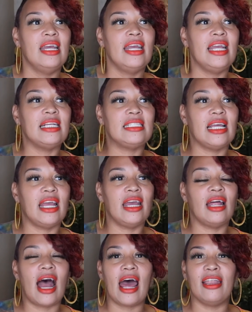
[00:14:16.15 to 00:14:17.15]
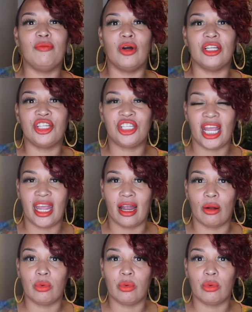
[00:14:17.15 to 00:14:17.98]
He said, I didn't want to share,